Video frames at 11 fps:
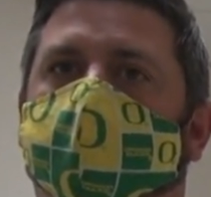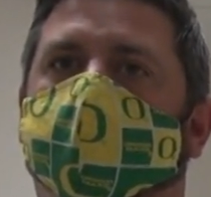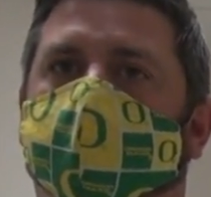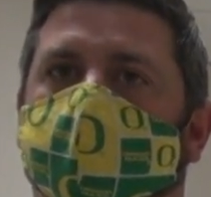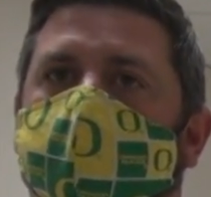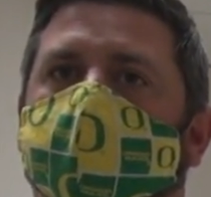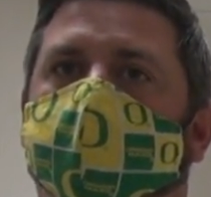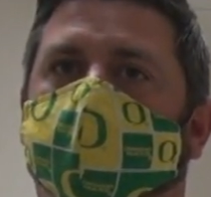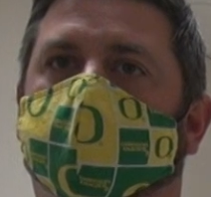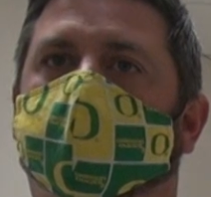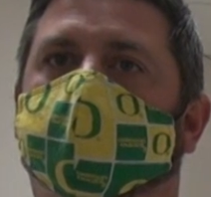because someone's
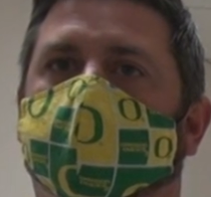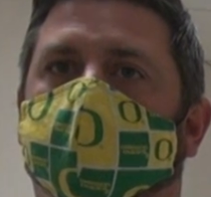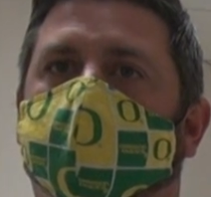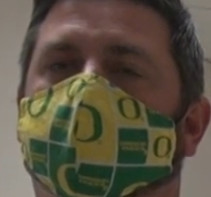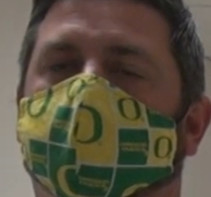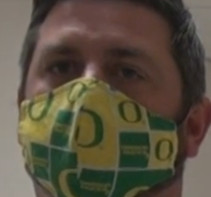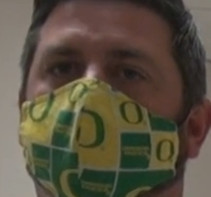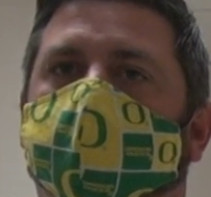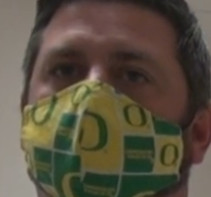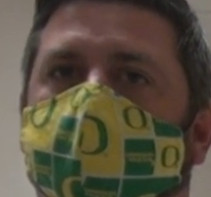taking pictures in there.